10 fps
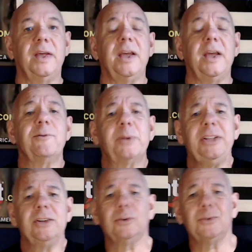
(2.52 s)
Hey,
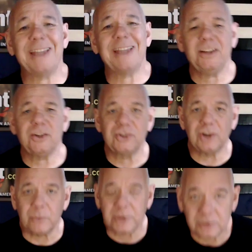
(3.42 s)
everybody, Lieutenant
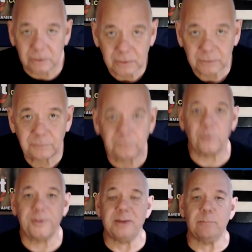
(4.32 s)
Joe here for
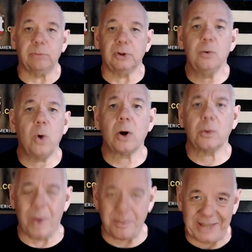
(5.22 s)
the Blue Heart
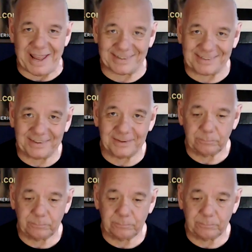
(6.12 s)
webcast.